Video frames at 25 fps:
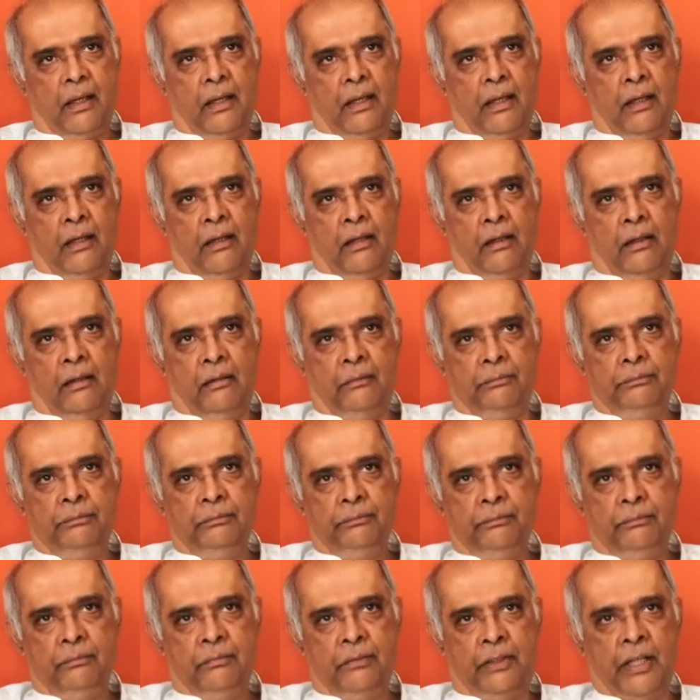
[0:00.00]

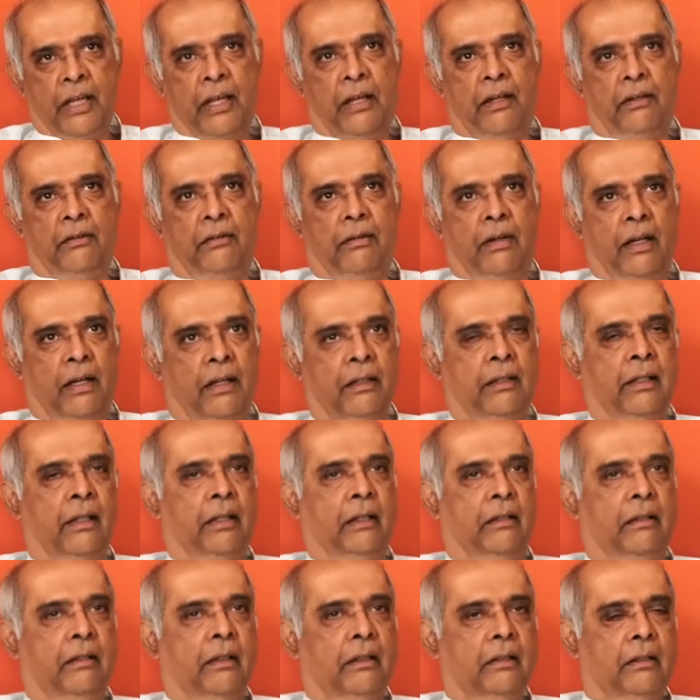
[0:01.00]
There, I
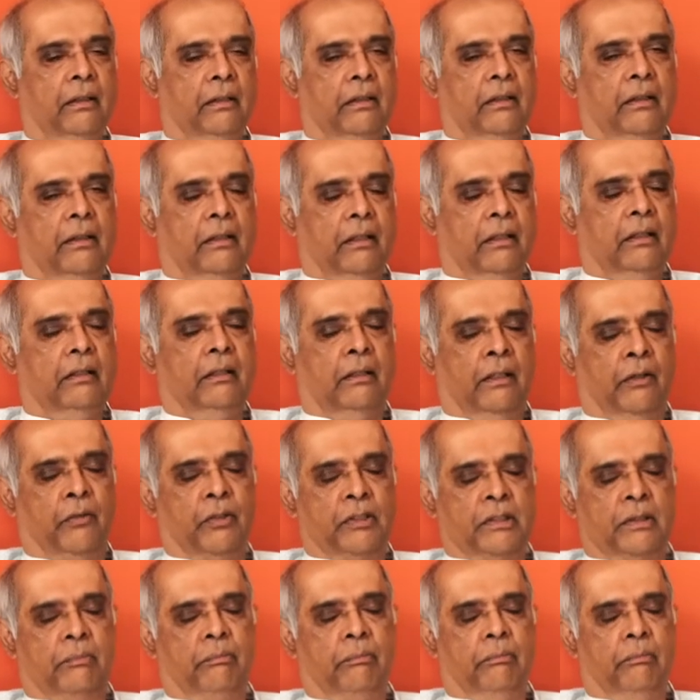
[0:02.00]
think there
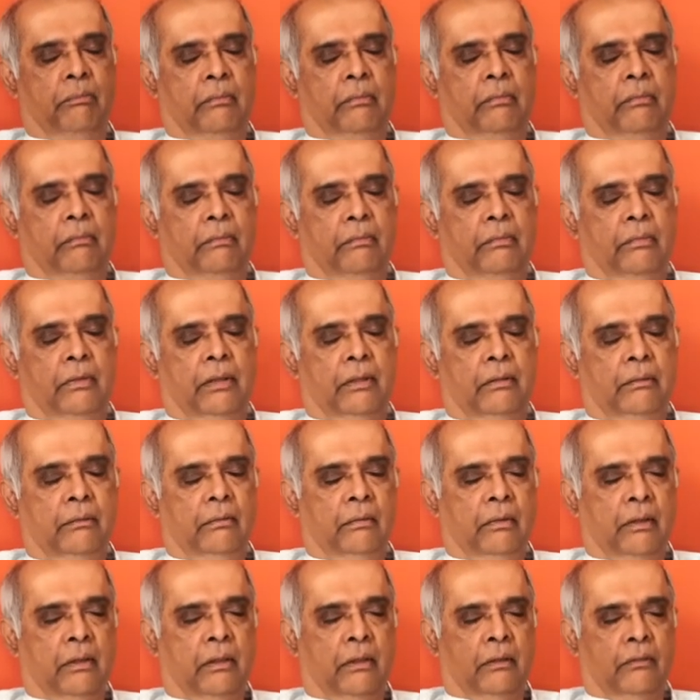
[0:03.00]
was a
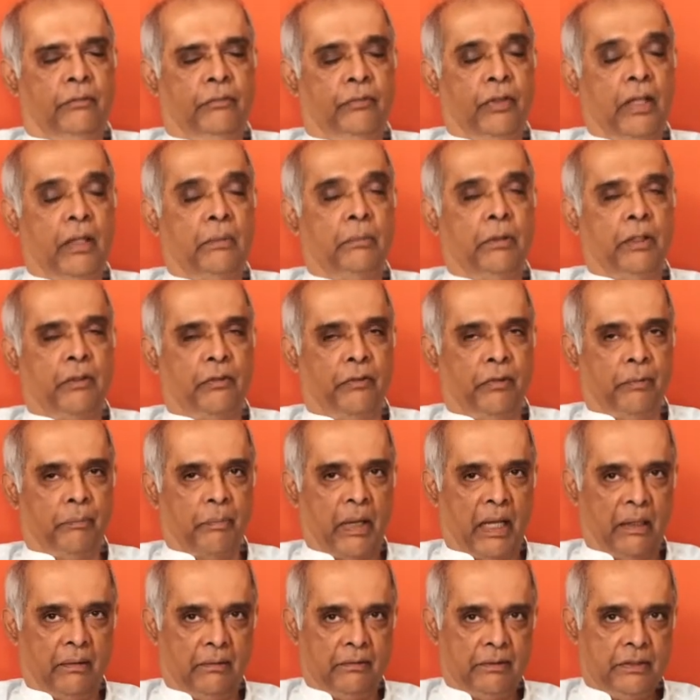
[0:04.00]
fair bit of
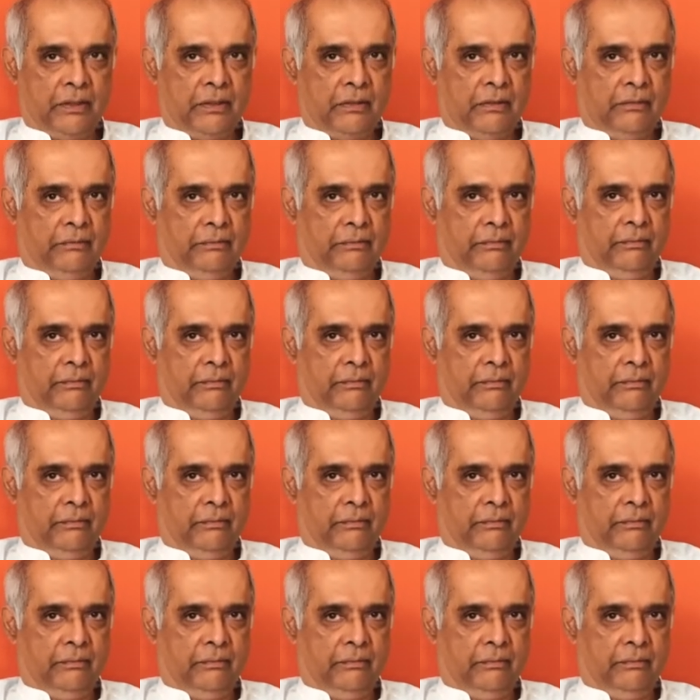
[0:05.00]
imbalance.